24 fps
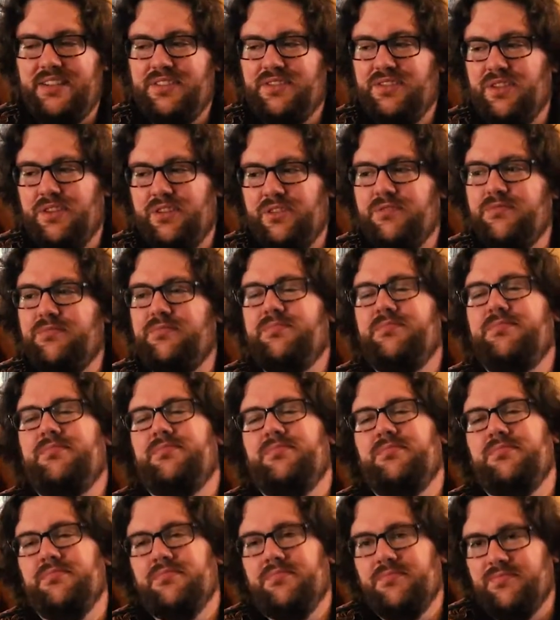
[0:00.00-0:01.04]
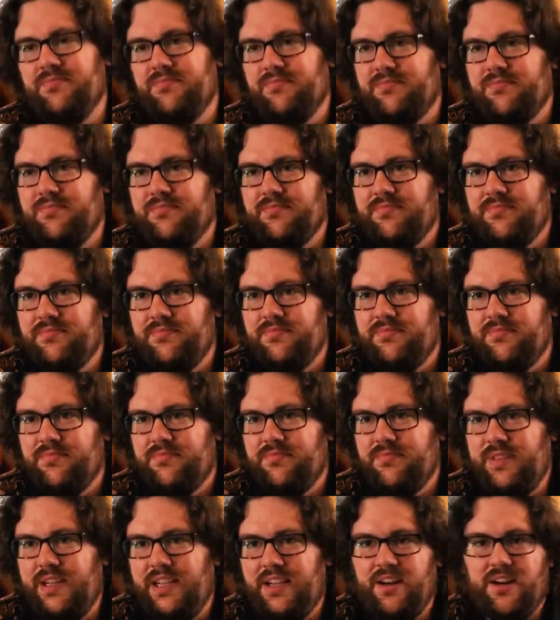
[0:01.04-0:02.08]
so
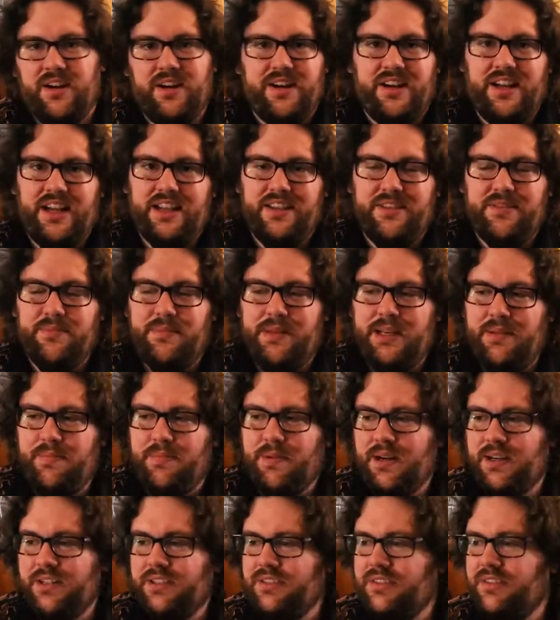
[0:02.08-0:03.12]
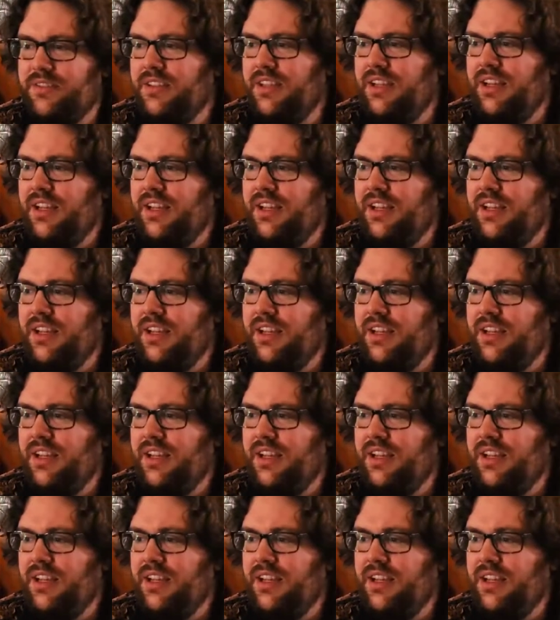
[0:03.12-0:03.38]
we already had the MIDI parts.